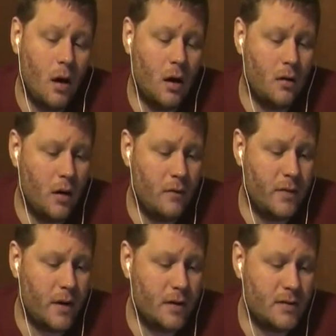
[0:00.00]
of
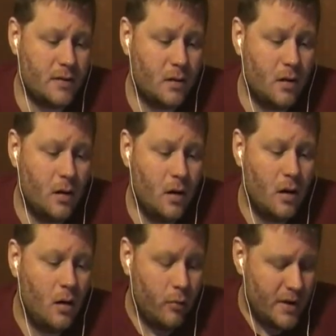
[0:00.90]
this,
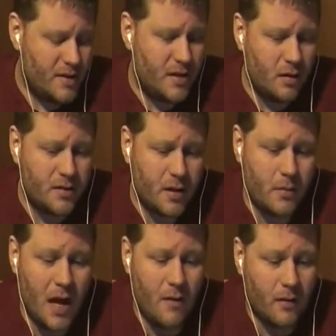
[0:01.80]
we still
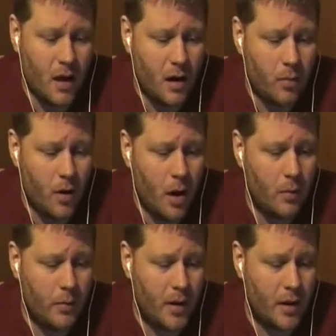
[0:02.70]
seem to have a lot of
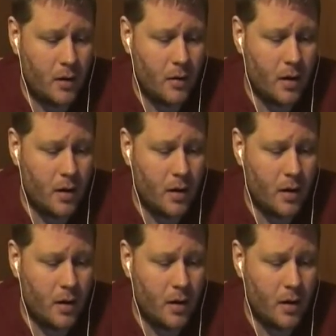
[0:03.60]
problem in here.